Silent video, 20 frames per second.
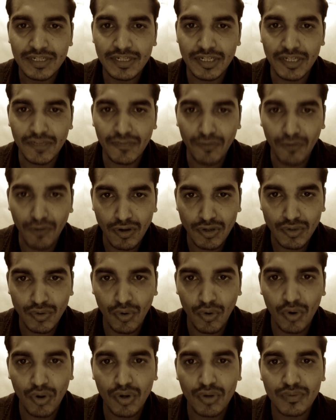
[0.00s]
default
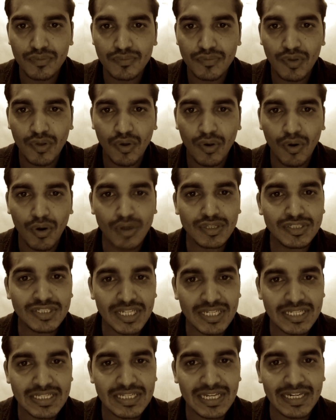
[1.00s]
code or
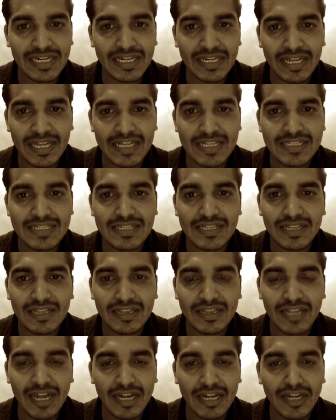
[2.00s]
just the details
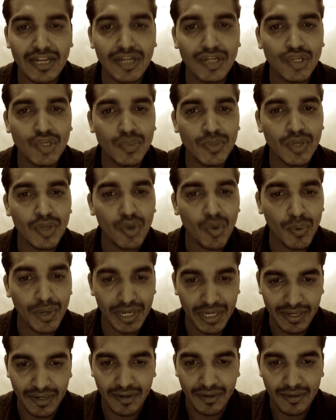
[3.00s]
that need to be
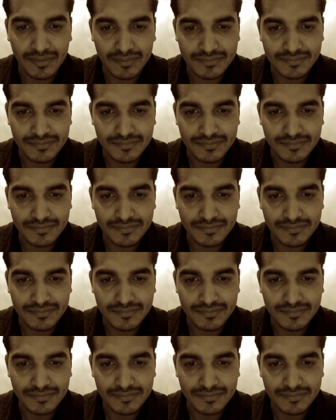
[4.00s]
overridden.